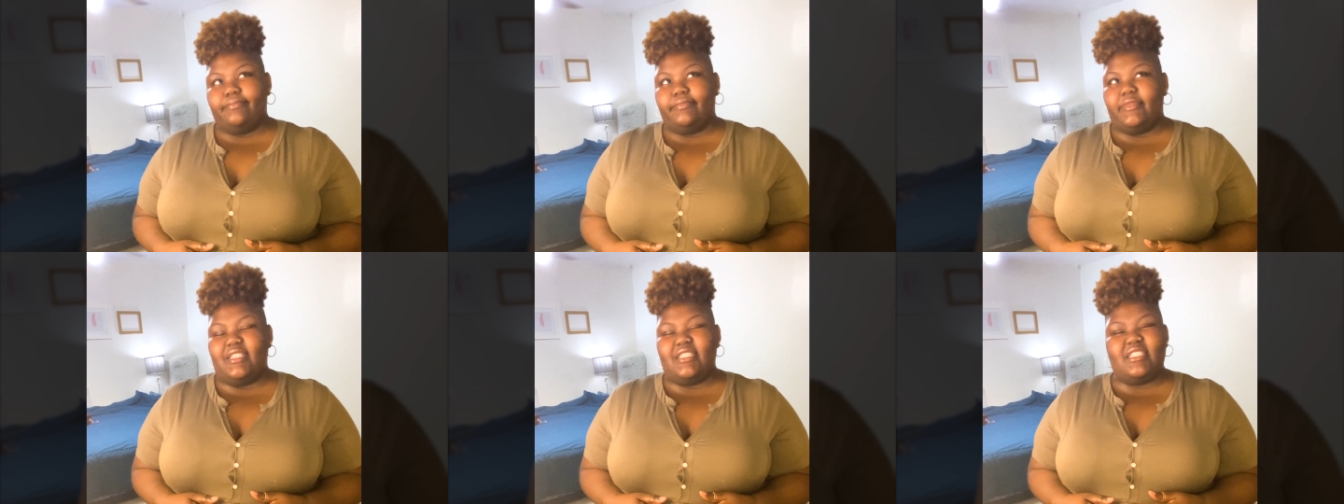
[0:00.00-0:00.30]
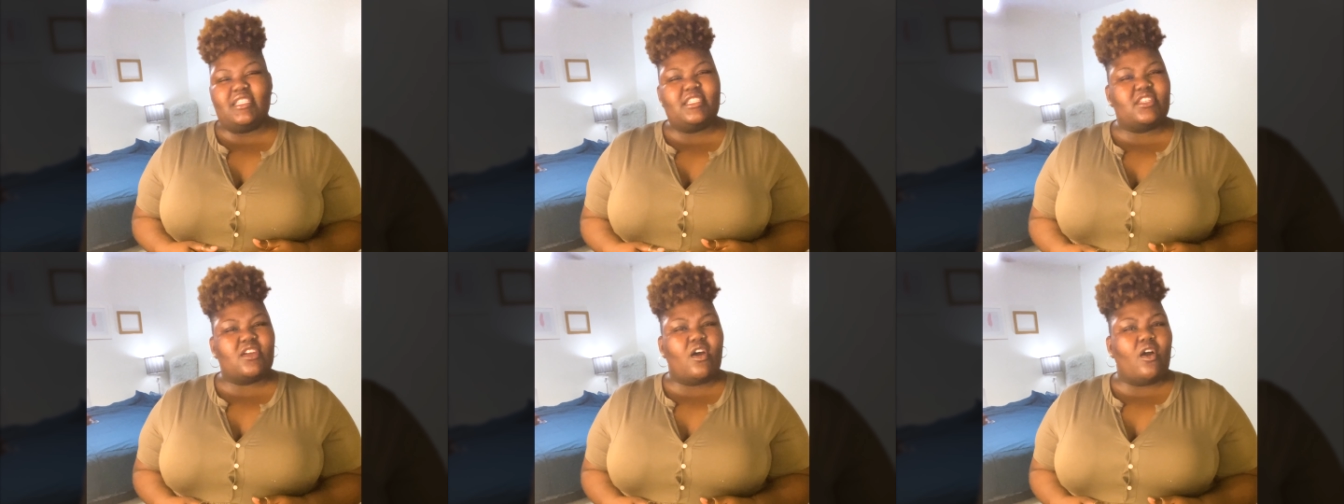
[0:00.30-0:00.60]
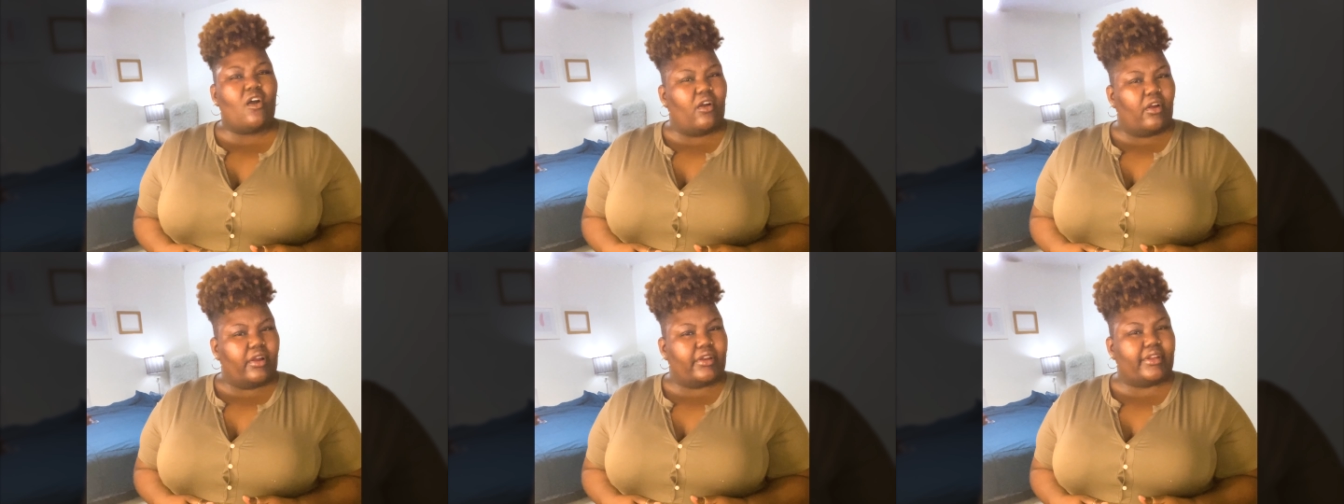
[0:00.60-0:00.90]
it's just
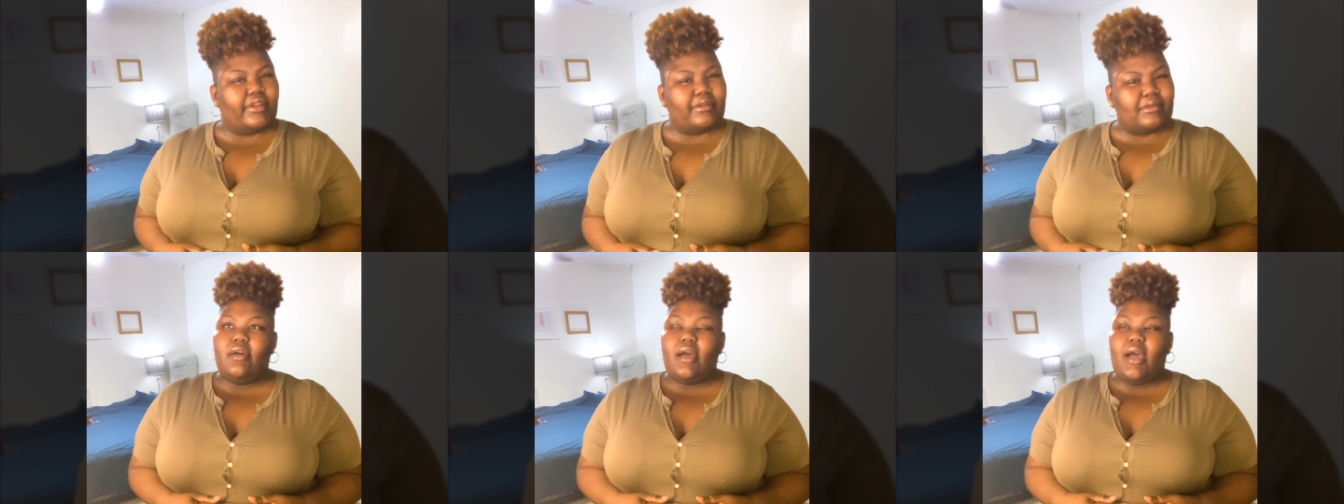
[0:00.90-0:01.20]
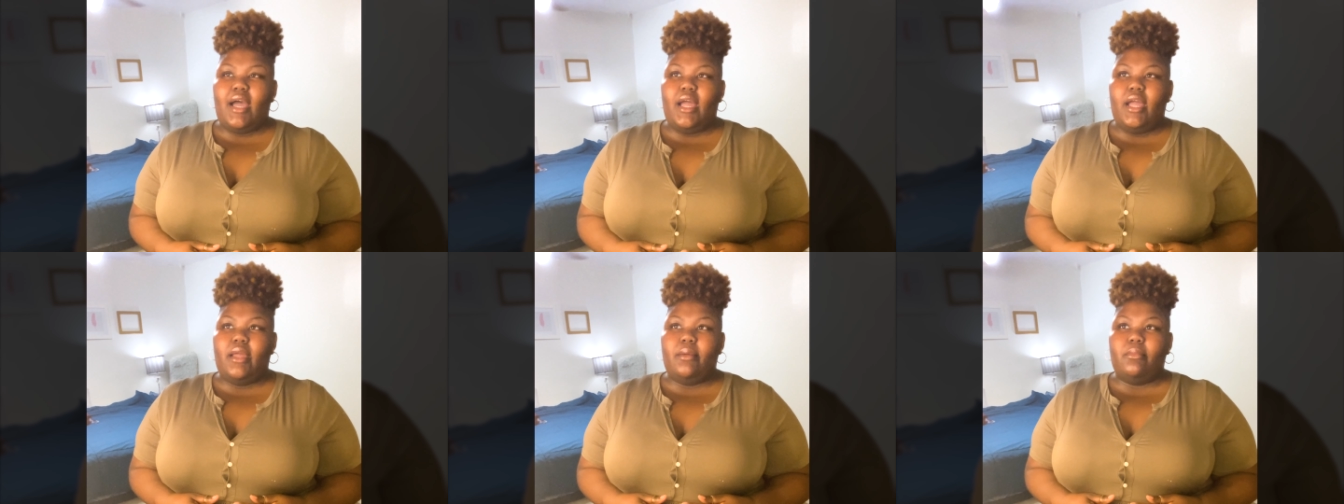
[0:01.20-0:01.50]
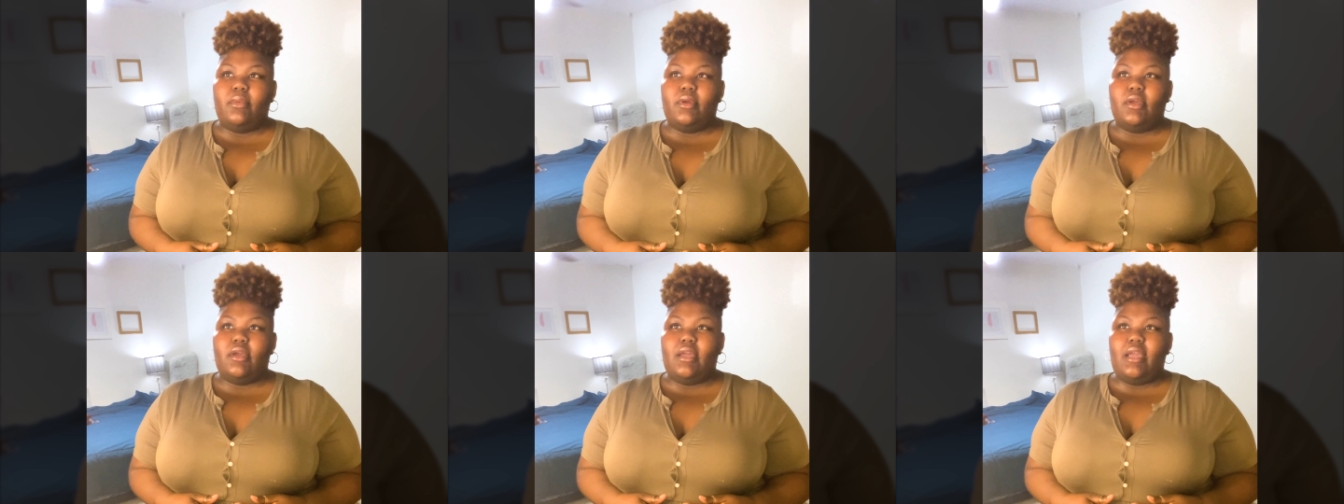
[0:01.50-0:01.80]
harder.
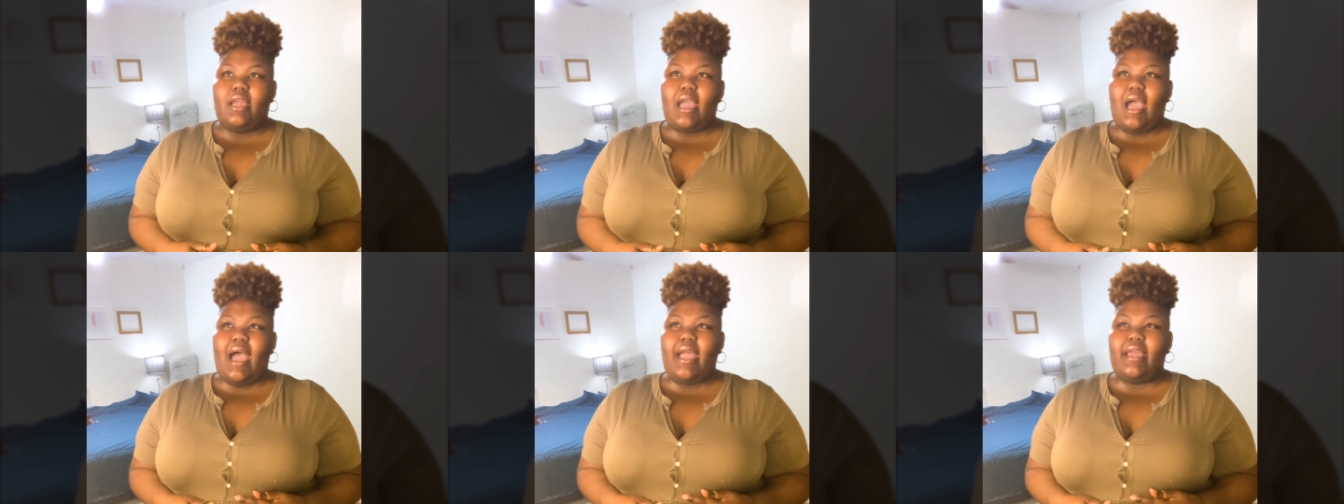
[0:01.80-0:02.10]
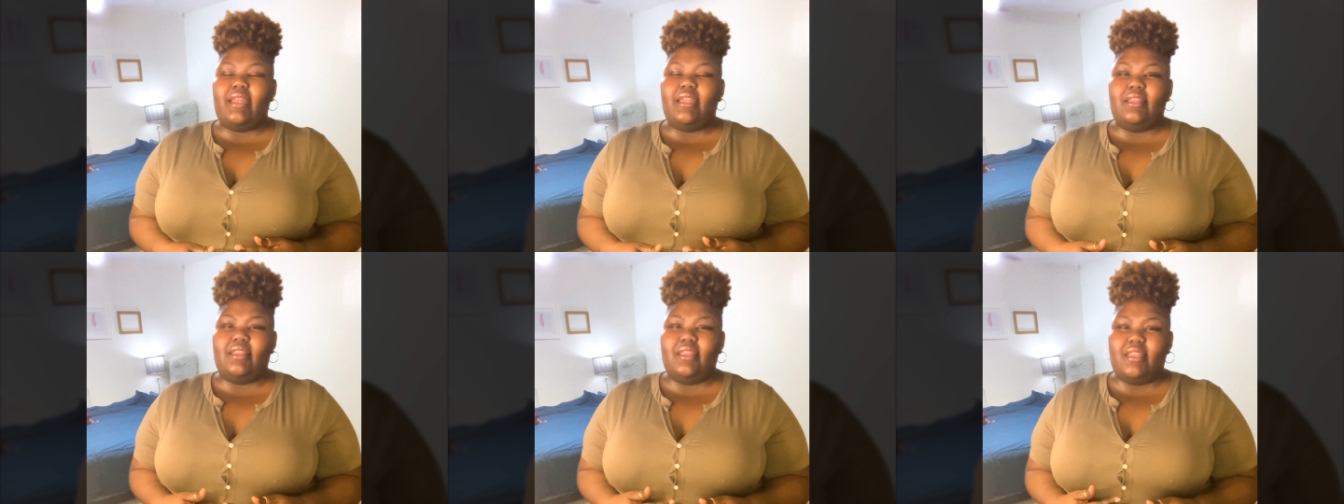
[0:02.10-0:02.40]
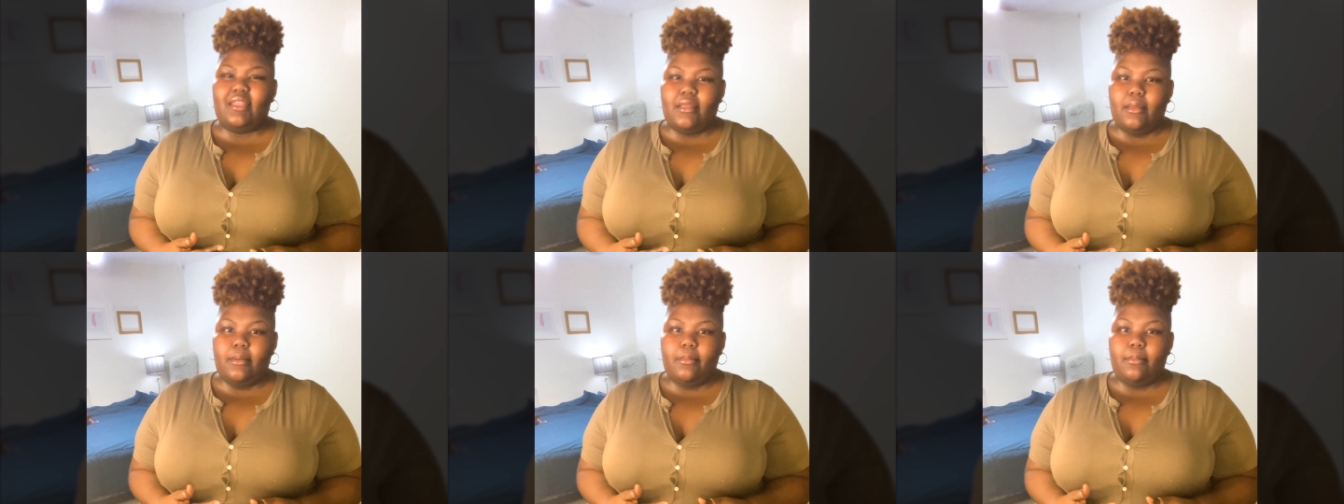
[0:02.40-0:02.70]
I'm guiding
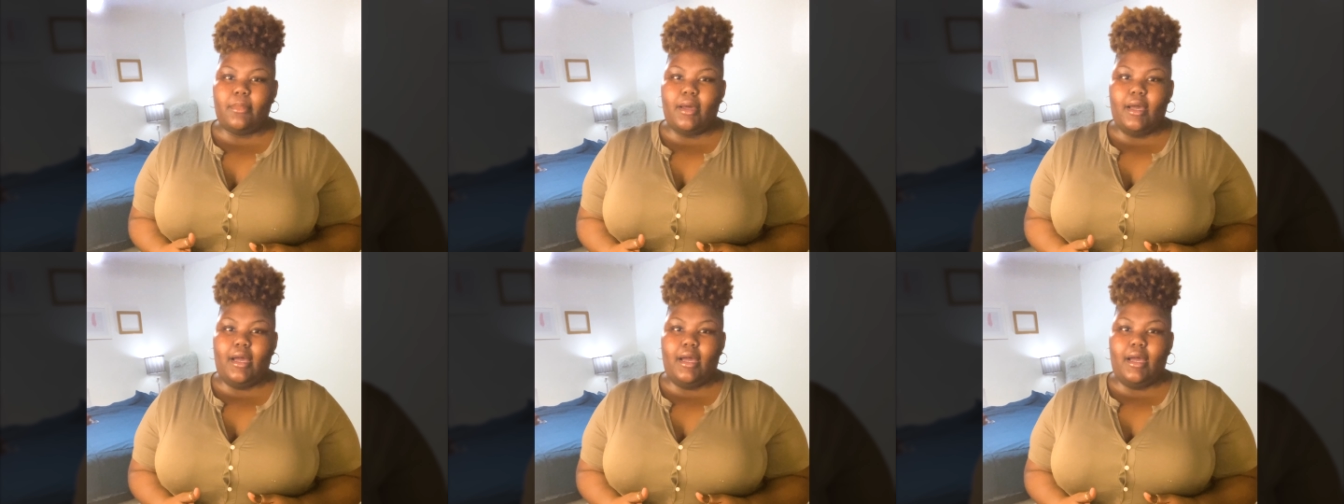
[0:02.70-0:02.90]
them.